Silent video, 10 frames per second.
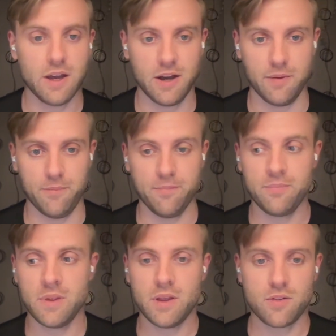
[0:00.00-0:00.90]
Um,
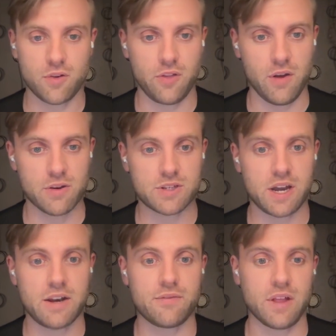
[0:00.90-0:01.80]
so there is
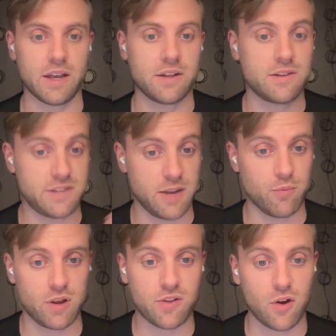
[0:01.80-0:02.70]
kind of like
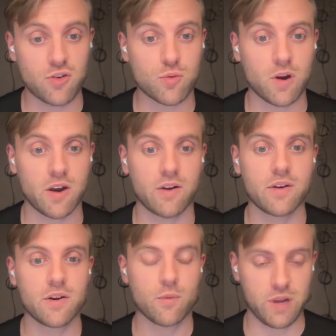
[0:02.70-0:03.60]
deep research
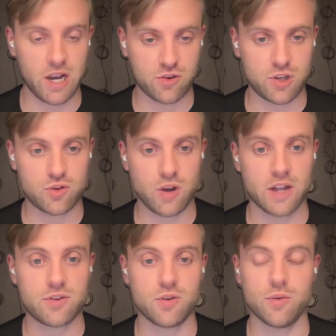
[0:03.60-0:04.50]
where we actually
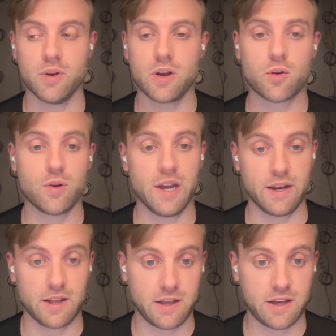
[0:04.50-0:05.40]
try to
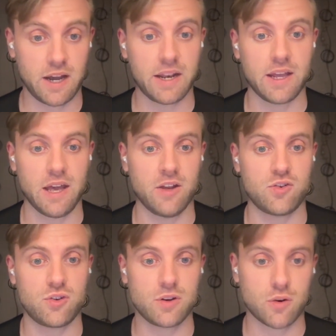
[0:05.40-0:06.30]
create cutting
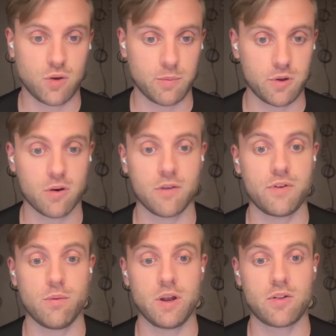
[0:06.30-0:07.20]
edge
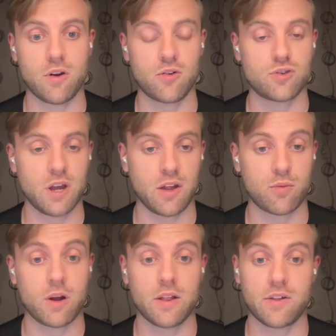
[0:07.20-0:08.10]
cryptography research,
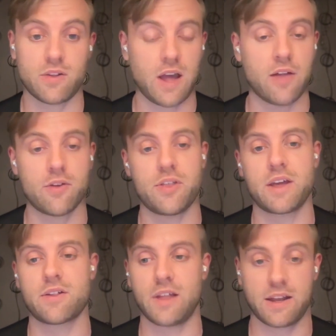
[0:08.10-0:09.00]
as well as other
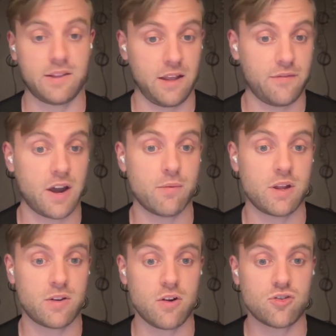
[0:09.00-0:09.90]
things like DeFi
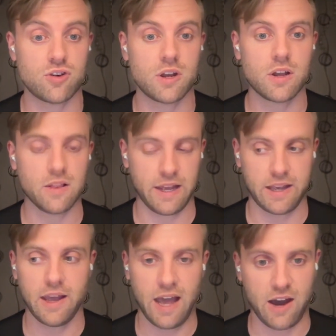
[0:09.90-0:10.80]
research,
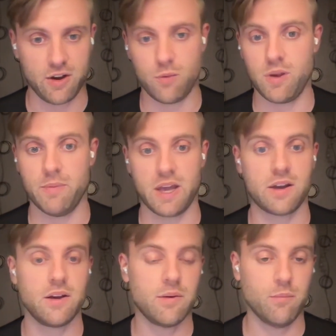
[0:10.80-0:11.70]
like how can we
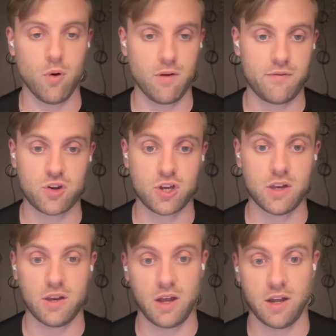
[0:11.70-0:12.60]
make more
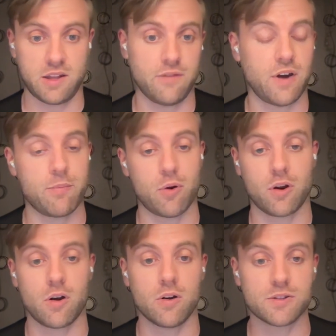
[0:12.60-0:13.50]
efficient uh, DeFi
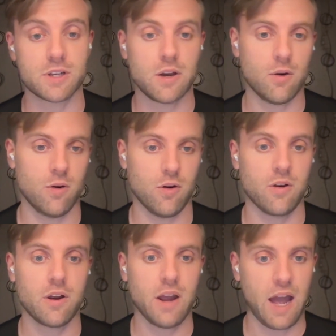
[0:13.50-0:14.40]
protocols,
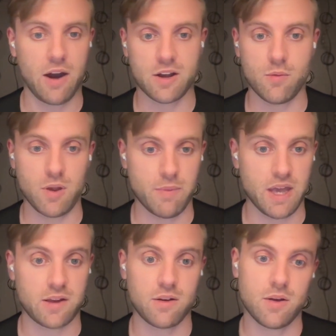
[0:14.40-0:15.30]
or how can we
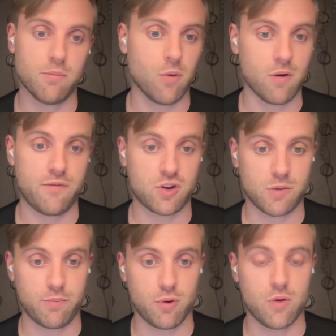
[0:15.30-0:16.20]
make more
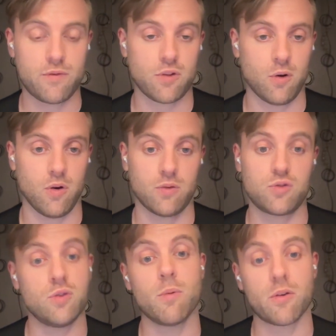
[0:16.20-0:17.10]
efficient proofs or
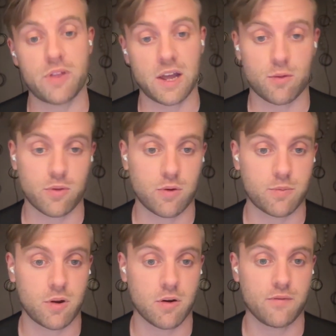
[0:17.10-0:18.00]
do more things with
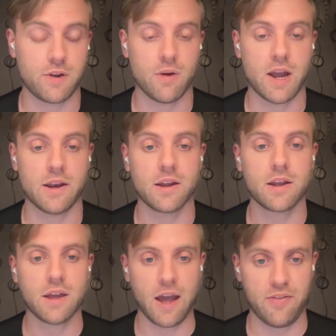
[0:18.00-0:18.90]
cryptography, right?
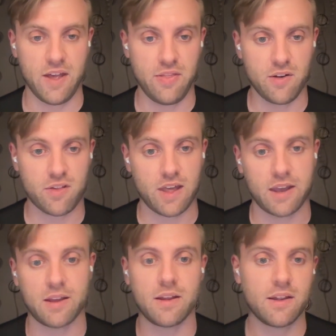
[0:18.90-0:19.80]
And then there's
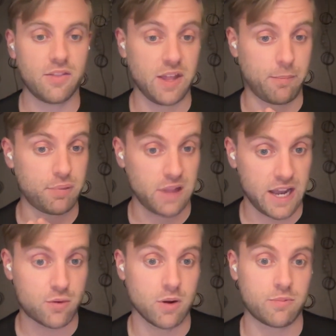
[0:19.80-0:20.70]
like the
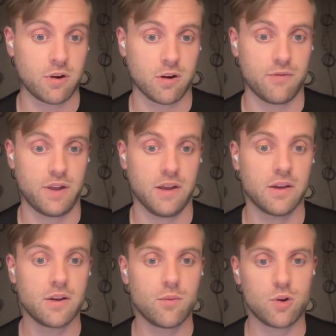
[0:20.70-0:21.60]
applied cryptography,
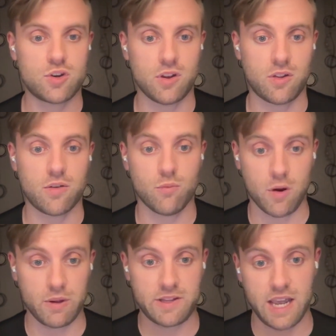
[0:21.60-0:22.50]
which is
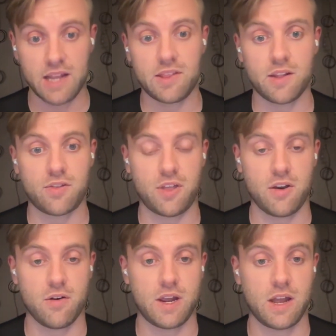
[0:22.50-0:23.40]
where we take this
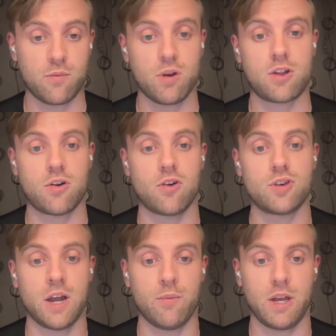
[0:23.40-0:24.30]
theory and
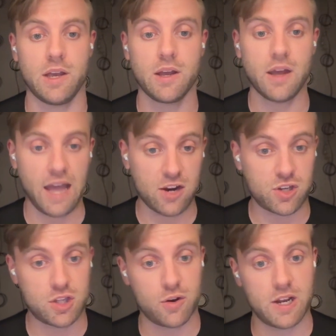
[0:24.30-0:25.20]
research and we
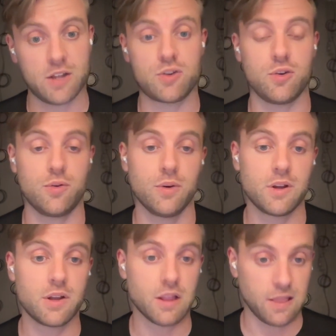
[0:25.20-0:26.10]
actually turn it into
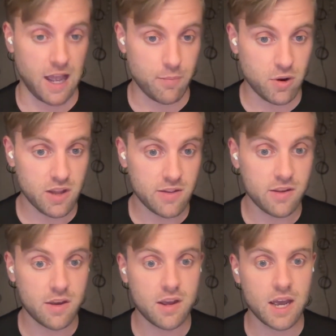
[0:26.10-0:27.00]

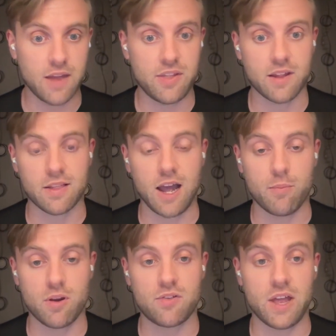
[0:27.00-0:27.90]
libraries. And these
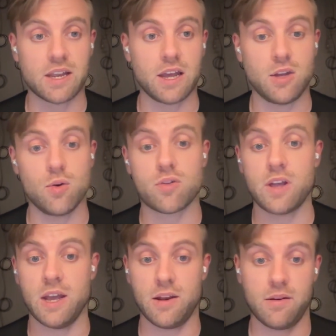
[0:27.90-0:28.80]
libraries then get
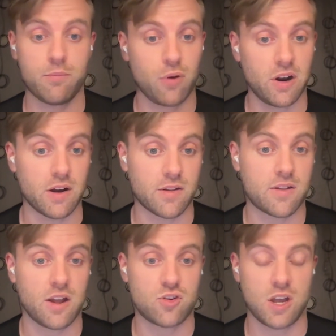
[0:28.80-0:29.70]
used in products
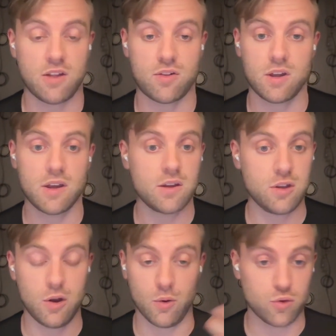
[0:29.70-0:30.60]
such as,
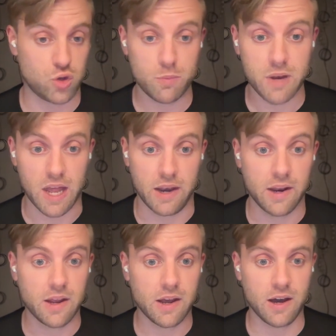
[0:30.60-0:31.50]
you know, JupeNet
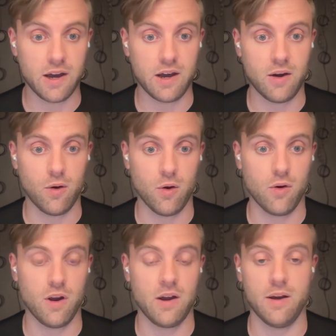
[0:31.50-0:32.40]
uh,
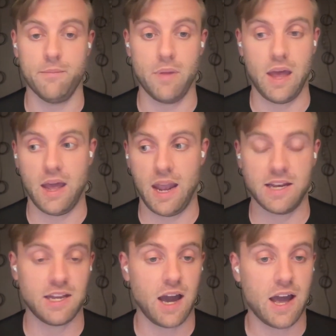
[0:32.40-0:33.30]
or uh,
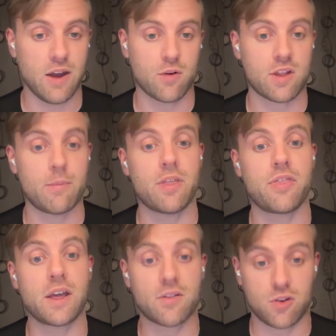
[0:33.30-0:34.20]
A D I, or some of
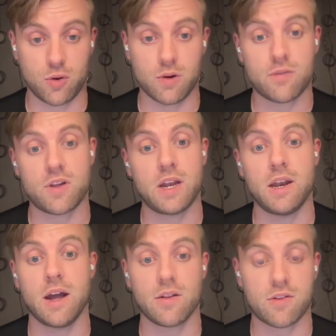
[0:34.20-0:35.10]
the things that you would have
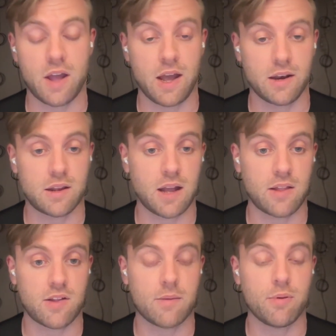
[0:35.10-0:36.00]
seen announced at
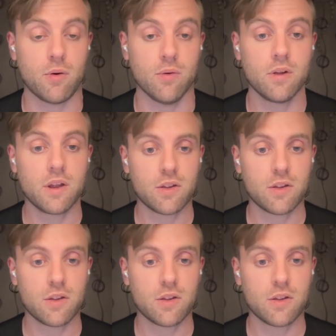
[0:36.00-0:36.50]
Catstanbul.